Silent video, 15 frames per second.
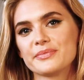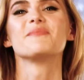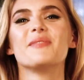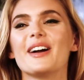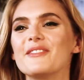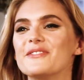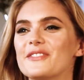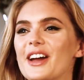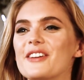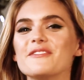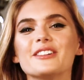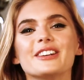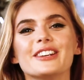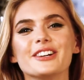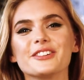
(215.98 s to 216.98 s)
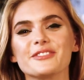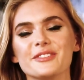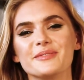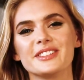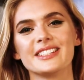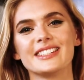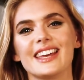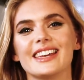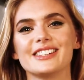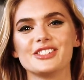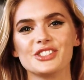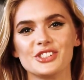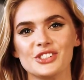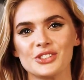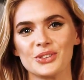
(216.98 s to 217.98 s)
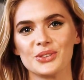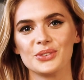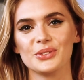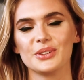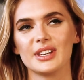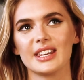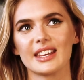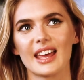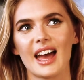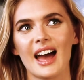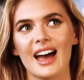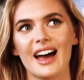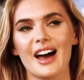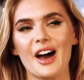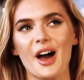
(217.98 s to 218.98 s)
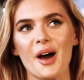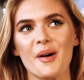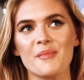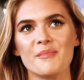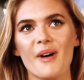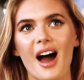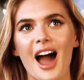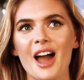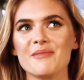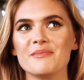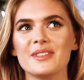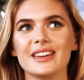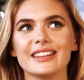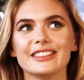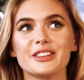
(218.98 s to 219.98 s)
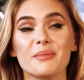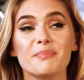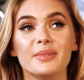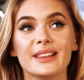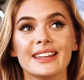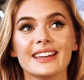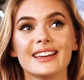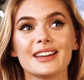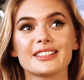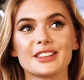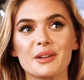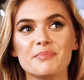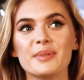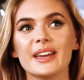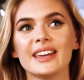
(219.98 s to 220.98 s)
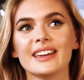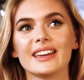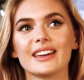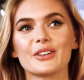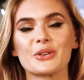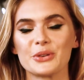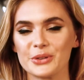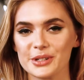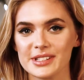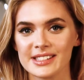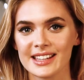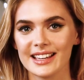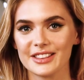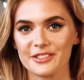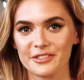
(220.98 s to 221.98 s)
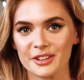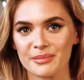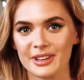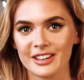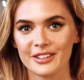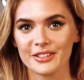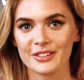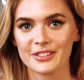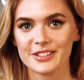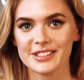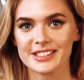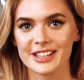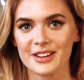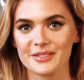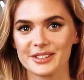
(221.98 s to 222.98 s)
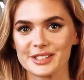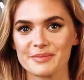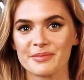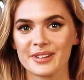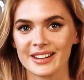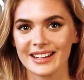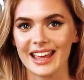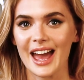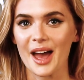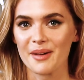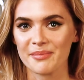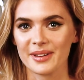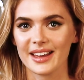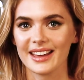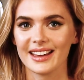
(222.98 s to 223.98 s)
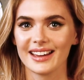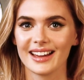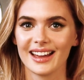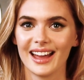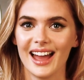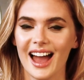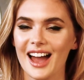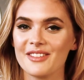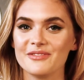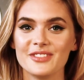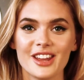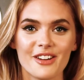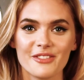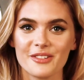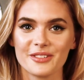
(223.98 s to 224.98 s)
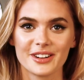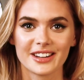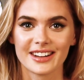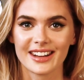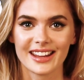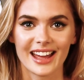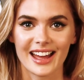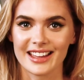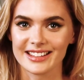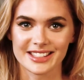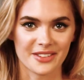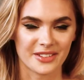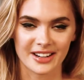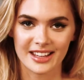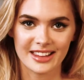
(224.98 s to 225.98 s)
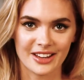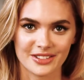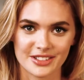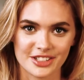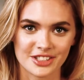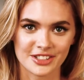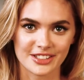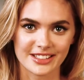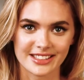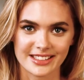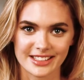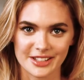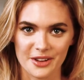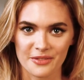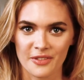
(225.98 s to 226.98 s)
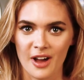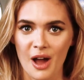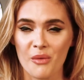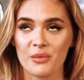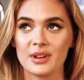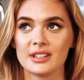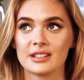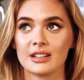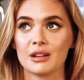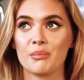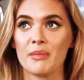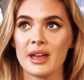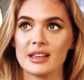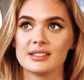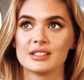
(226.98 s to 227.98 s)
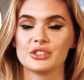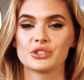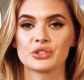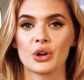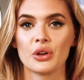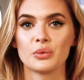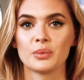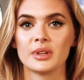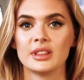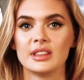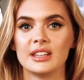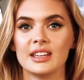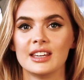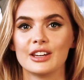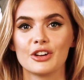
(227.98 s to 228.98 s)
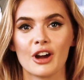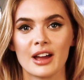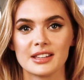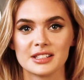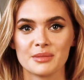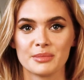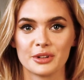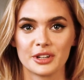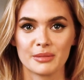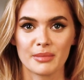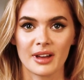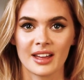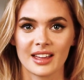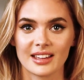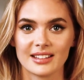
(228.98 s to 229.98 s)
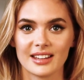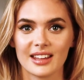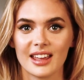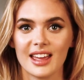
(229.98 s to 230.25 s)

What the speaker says: My favorite look from today's shoot, I mean, the pink corset, the flamenco corset, was pretty epic. I've never worn something like that on a shoot so far. And we did an amazing shot with the Chrysler building behind.